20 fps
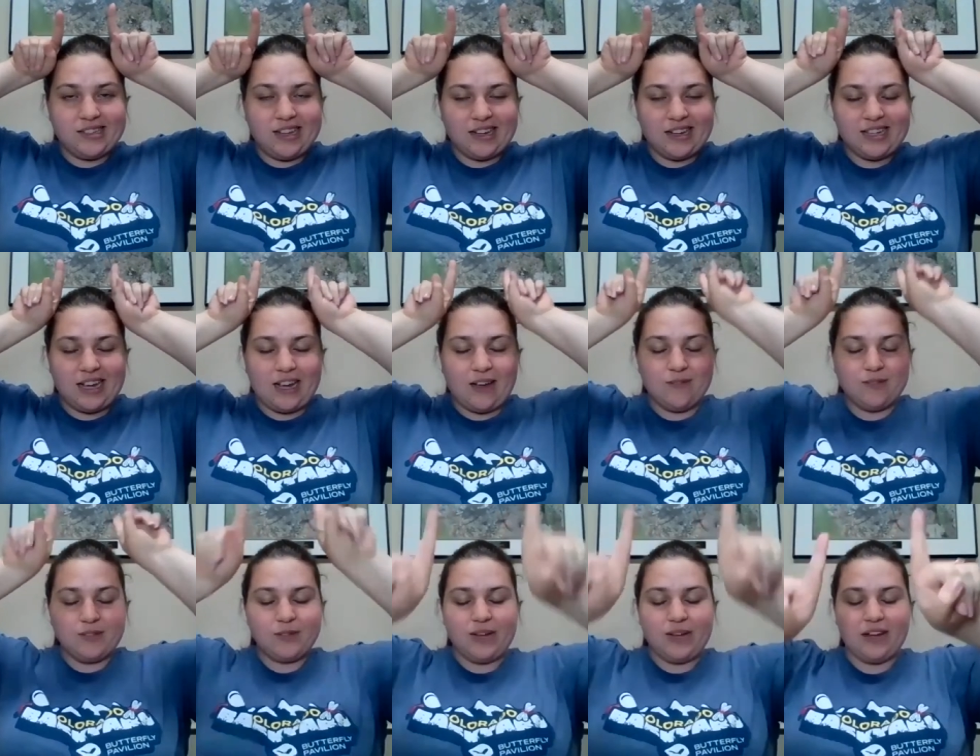insects
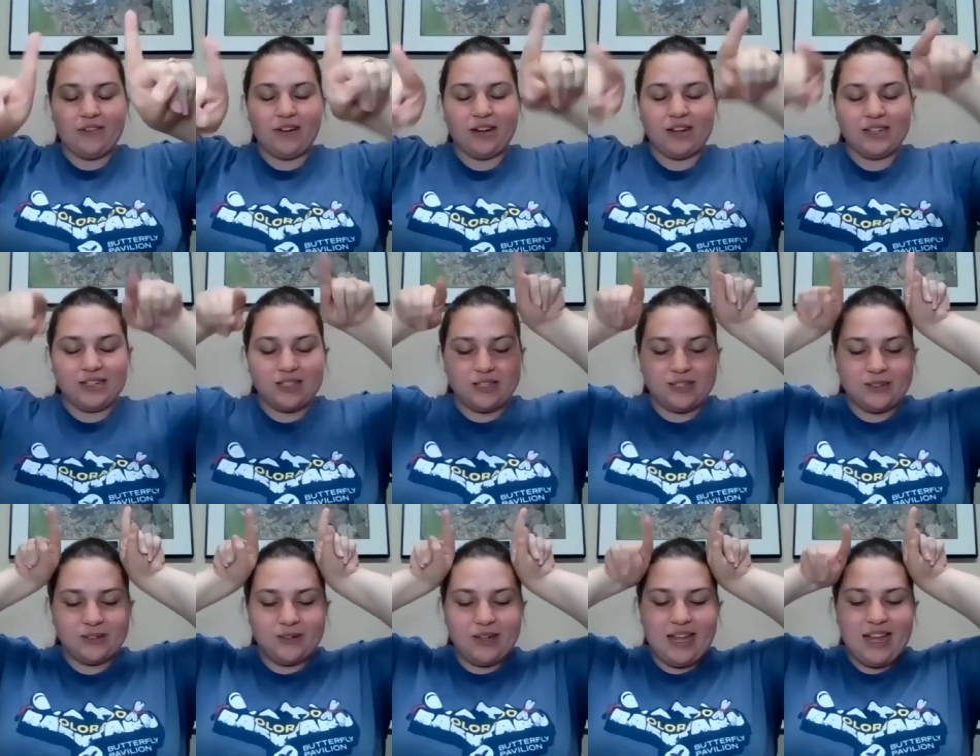have. So we have our
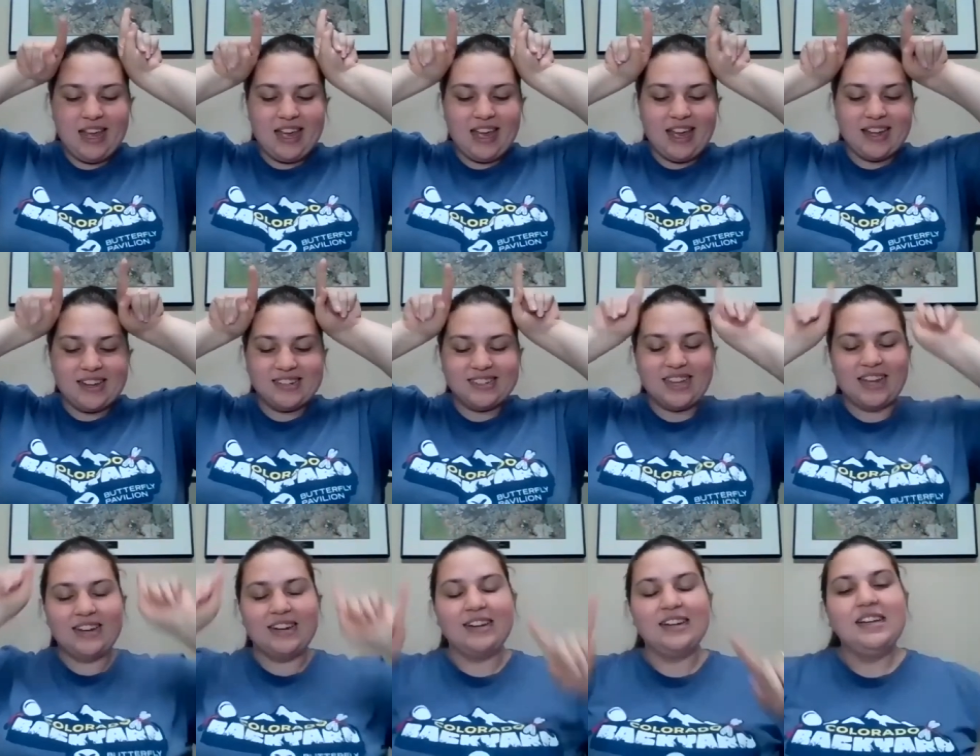two
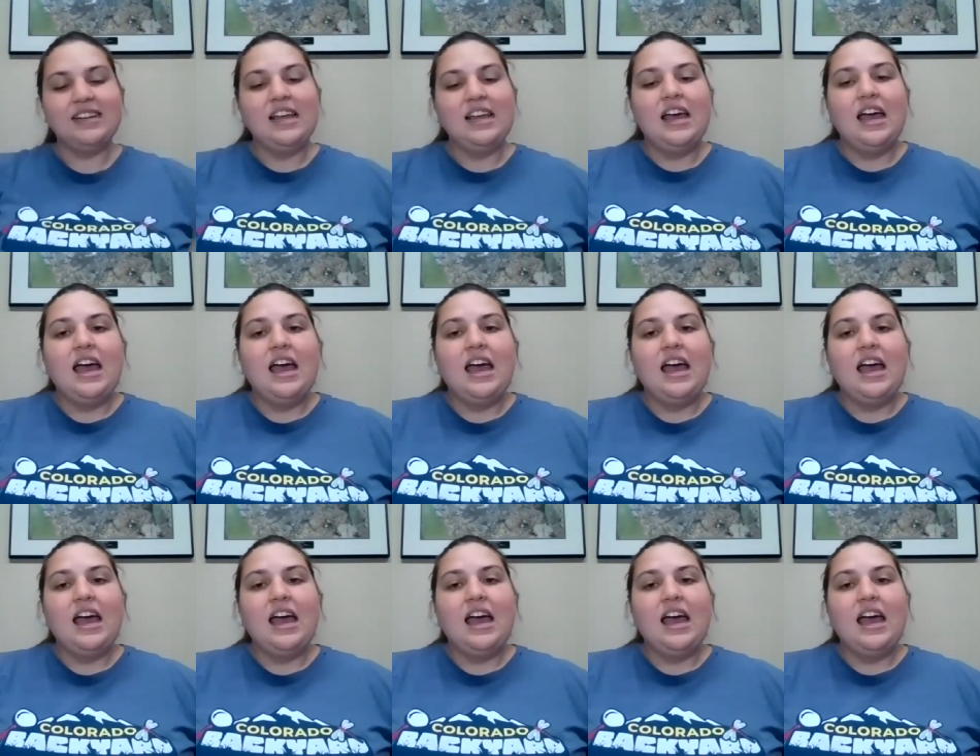antenna.